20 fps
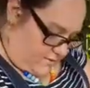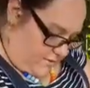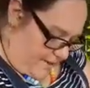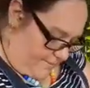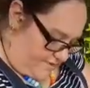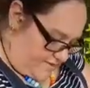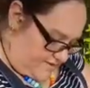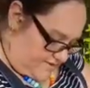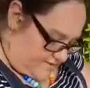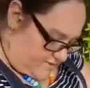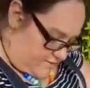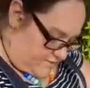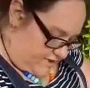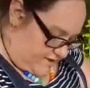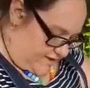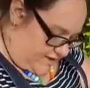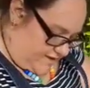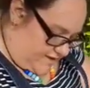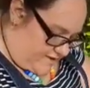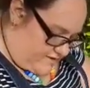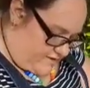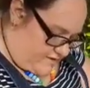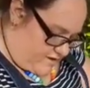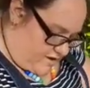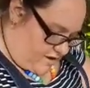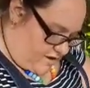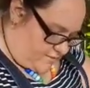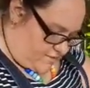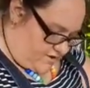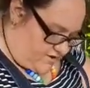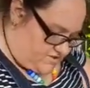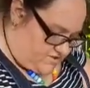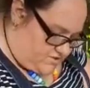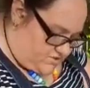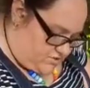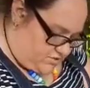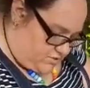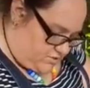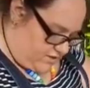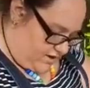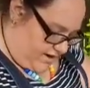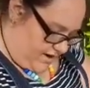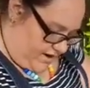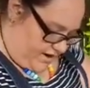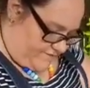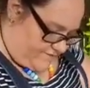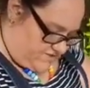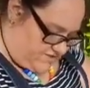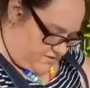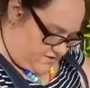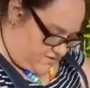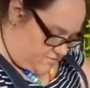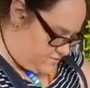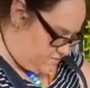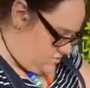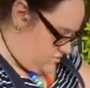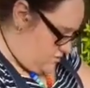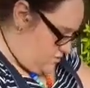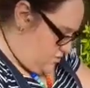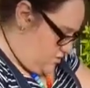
Up in this corner here, I'm going to do half a circle,